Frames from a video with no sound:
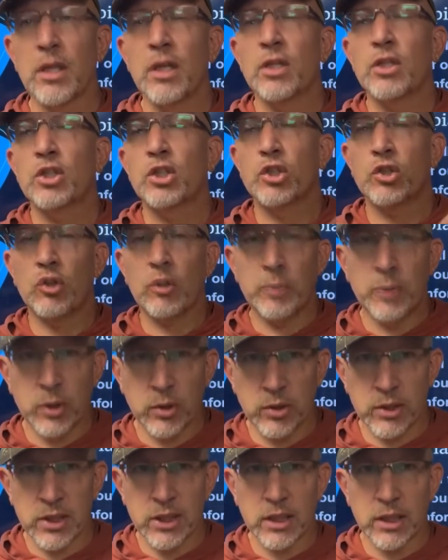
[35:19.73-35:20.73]

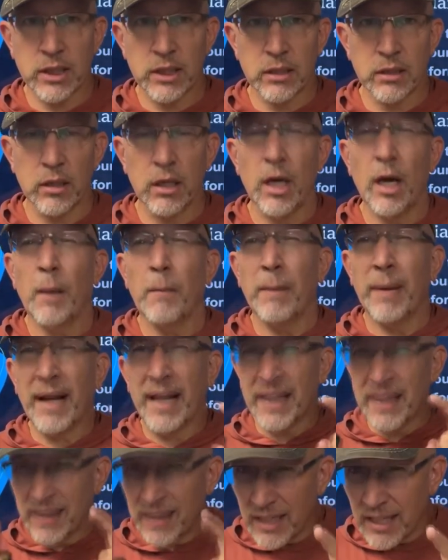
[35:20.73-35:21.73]
Scripture is clear, but I
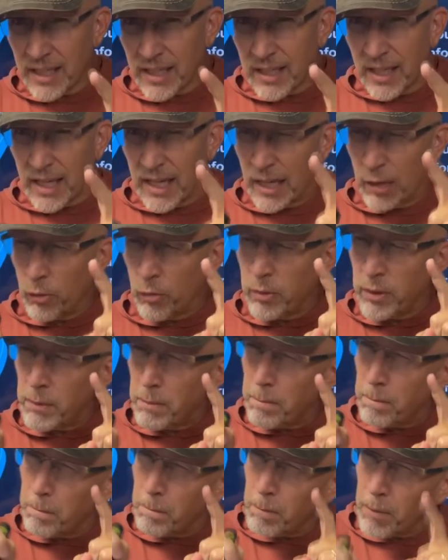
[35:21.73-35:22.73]
think it will be
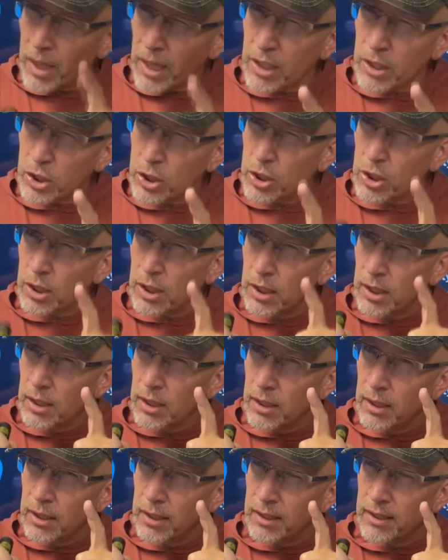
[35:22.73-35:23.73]
much
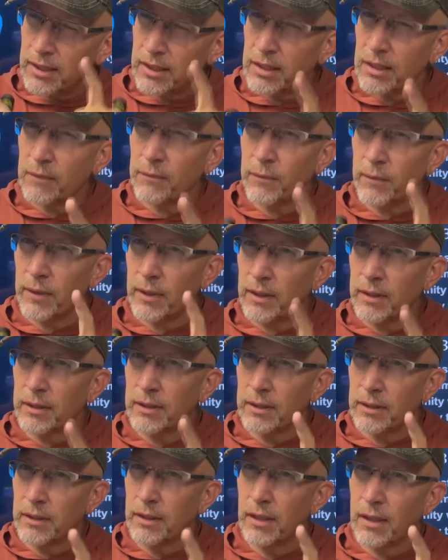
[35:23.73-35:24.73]
different
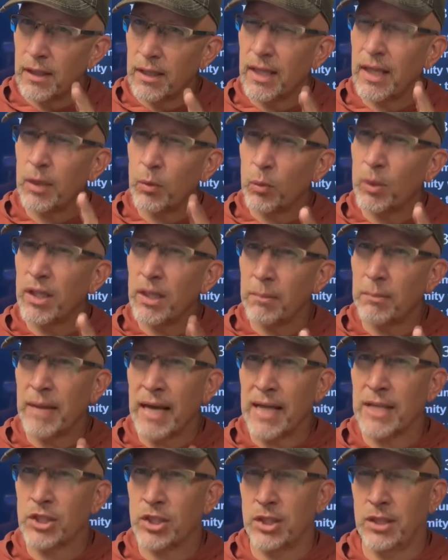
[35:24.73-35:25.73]
than we
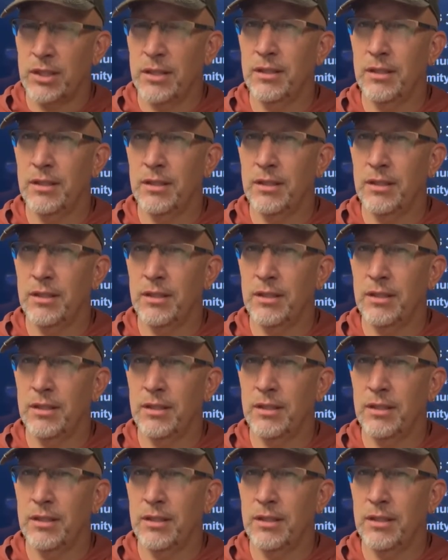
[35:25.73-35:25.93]
imagine.